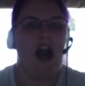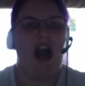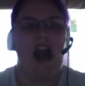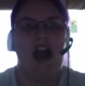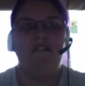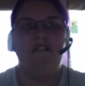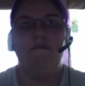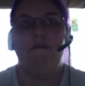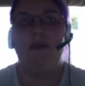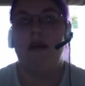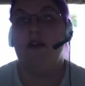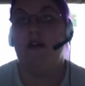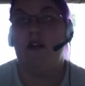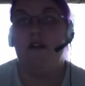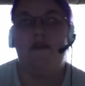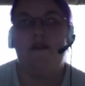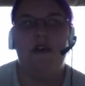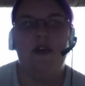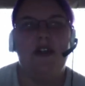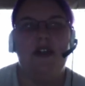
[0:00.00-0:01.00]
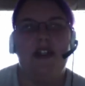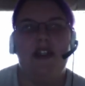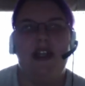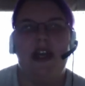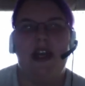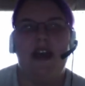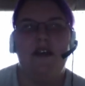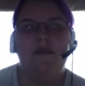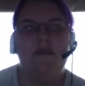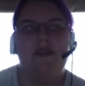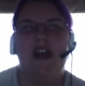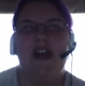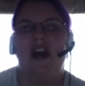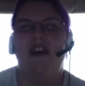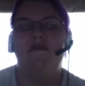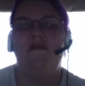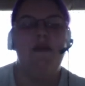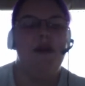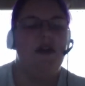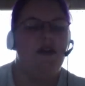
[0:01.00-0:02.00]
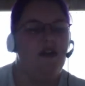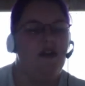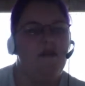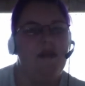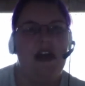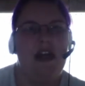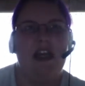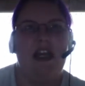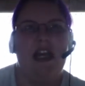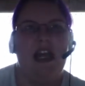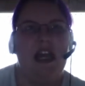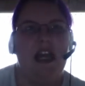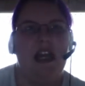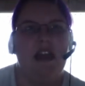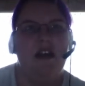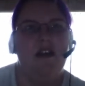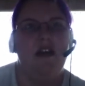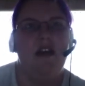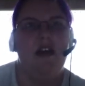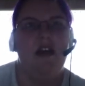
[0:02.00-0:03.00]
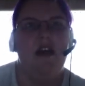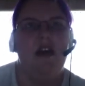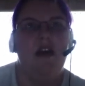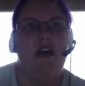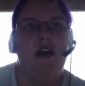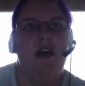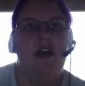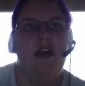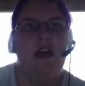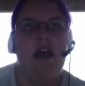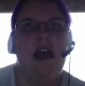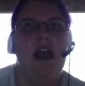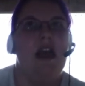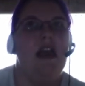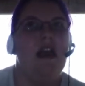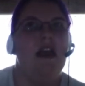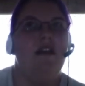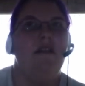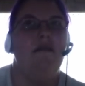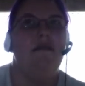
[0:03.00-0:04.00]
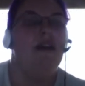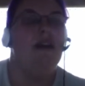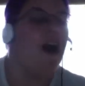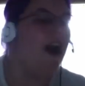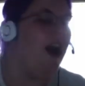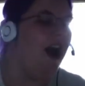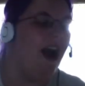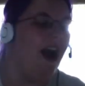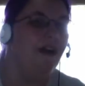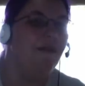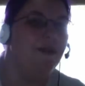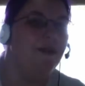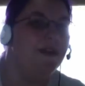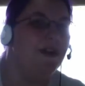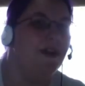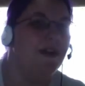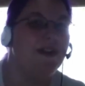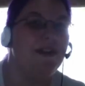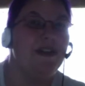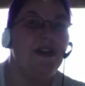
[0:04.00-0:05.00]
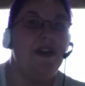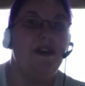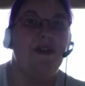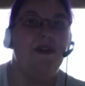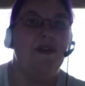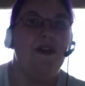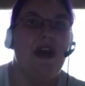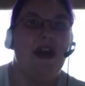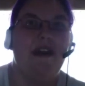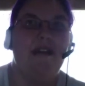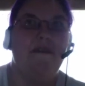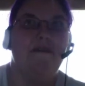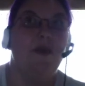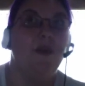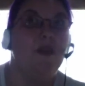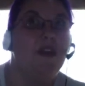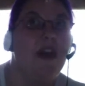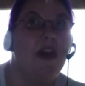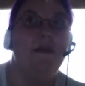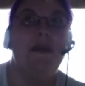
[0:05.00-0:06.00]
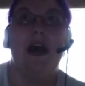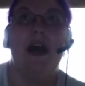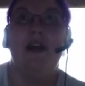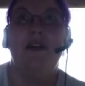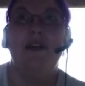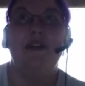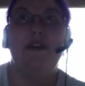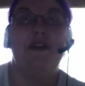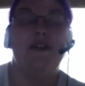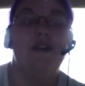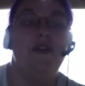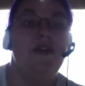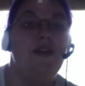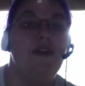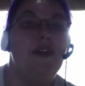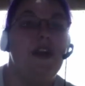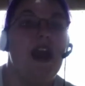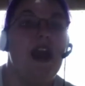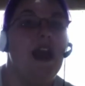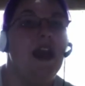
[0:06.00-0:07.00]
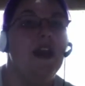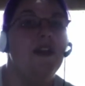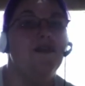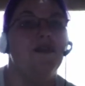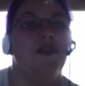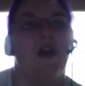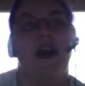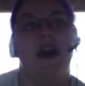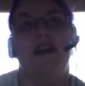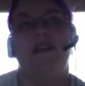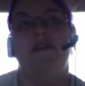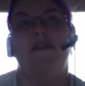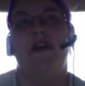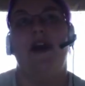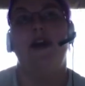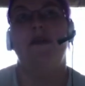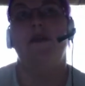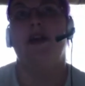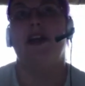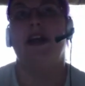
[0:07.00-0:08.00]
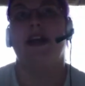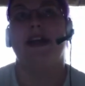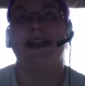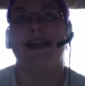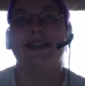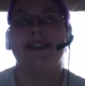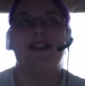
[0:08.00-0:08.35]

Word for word: I've been on food stamps, I've been on Medicaid, and I was also a full-time college student and trying to find work.